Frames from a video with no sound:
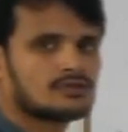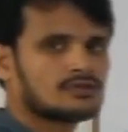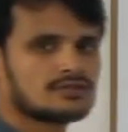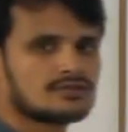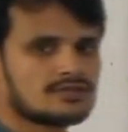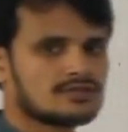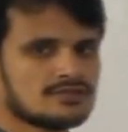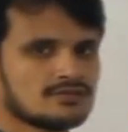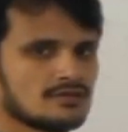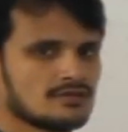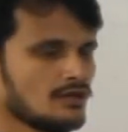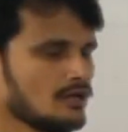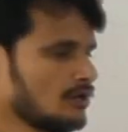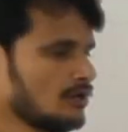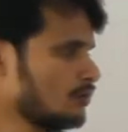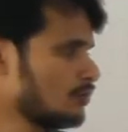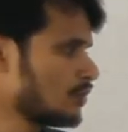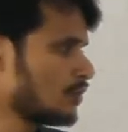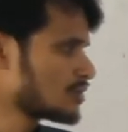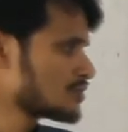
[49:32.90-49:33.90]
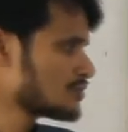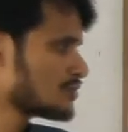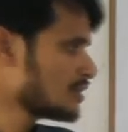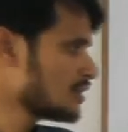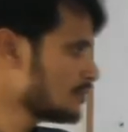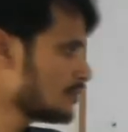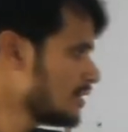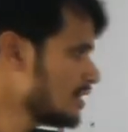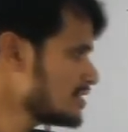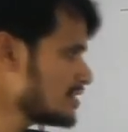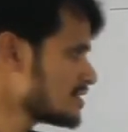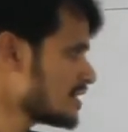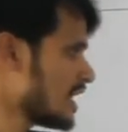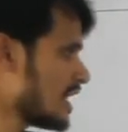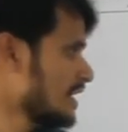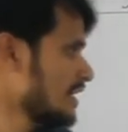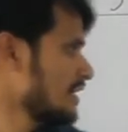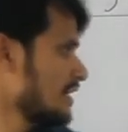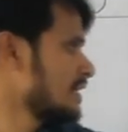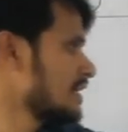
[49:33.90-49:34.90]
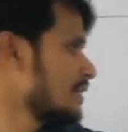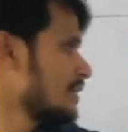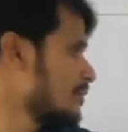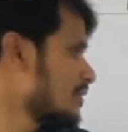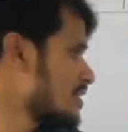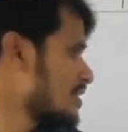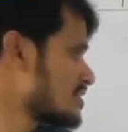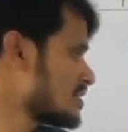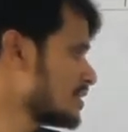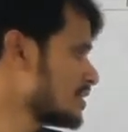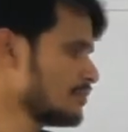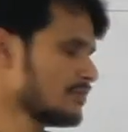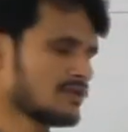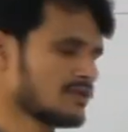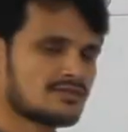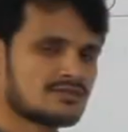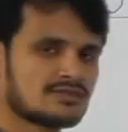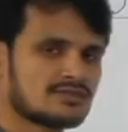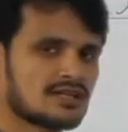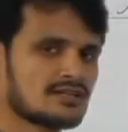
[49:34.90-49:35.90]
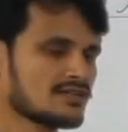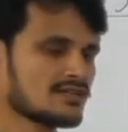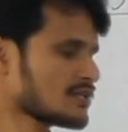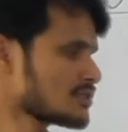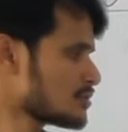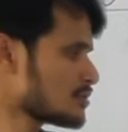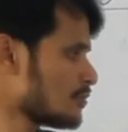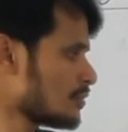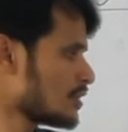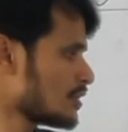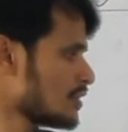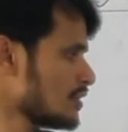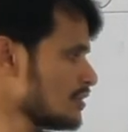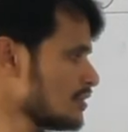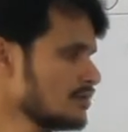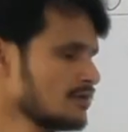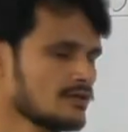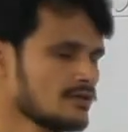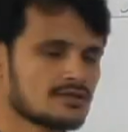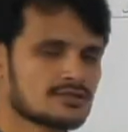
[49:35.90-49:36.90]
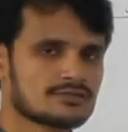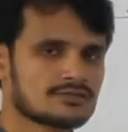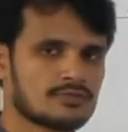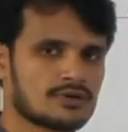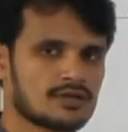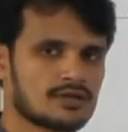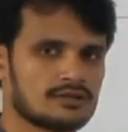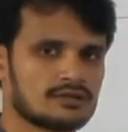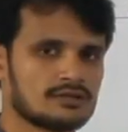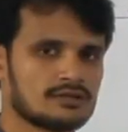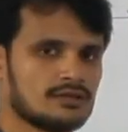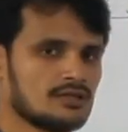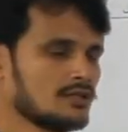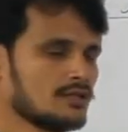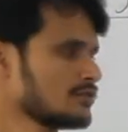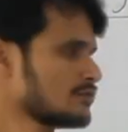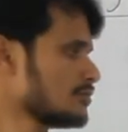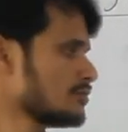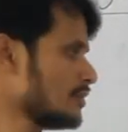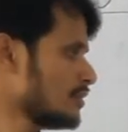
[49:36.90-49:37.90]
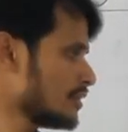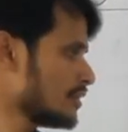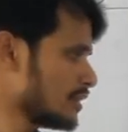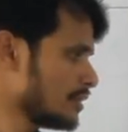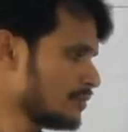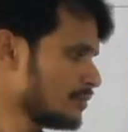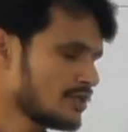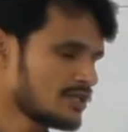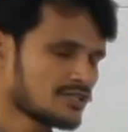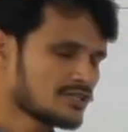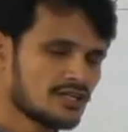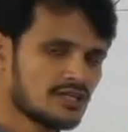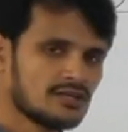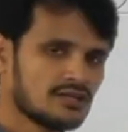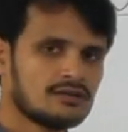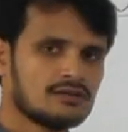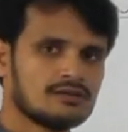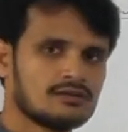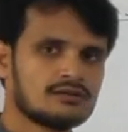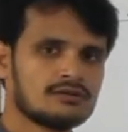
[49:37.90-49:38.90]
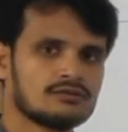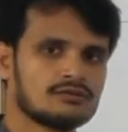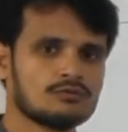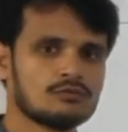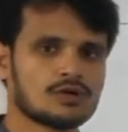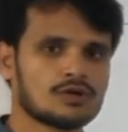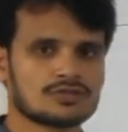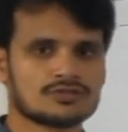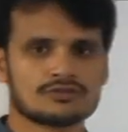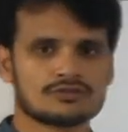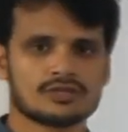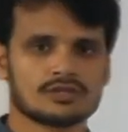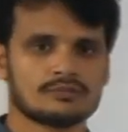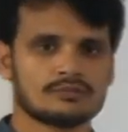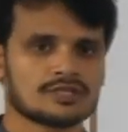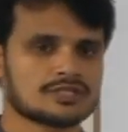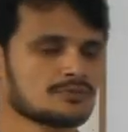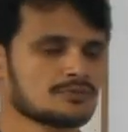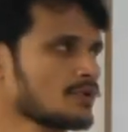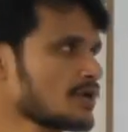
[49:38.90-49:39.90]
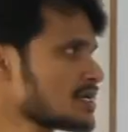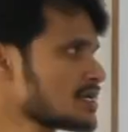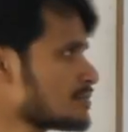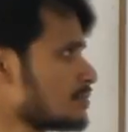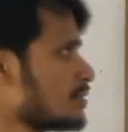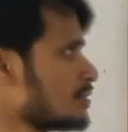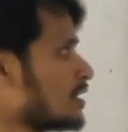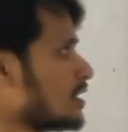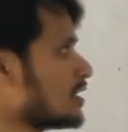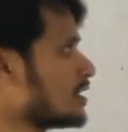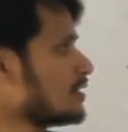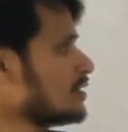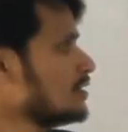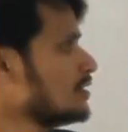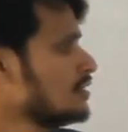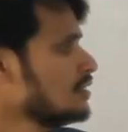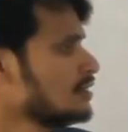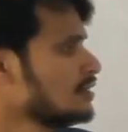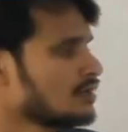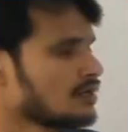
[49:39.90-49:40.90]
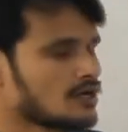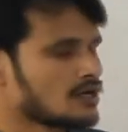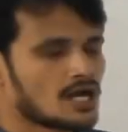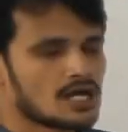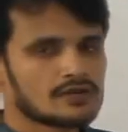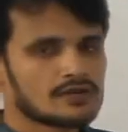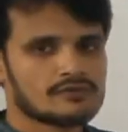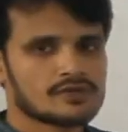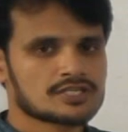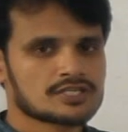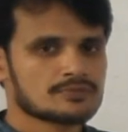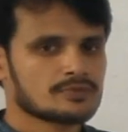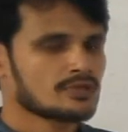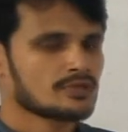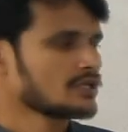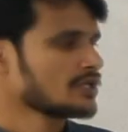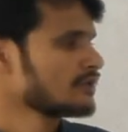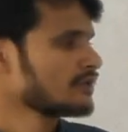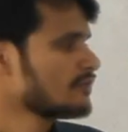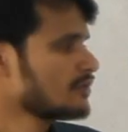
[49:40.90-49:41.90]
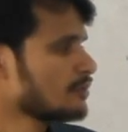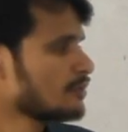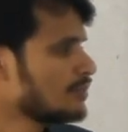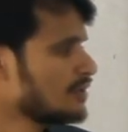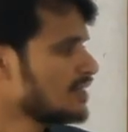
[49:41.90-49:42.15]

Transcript: This is virtual image and diminished image. Size also what? Small. So diminished virtual image possible on convex mirror. If you are